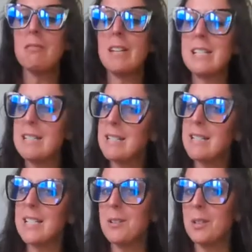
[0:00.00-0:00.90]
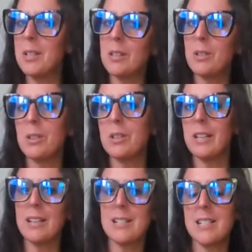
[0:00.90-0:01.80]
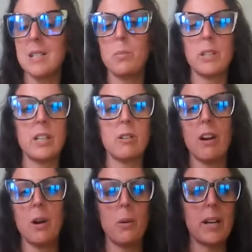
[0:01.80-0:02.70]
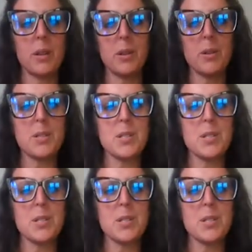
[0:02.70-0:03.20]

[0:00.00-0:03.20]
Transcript: necessarily look like sibling Rottweilers.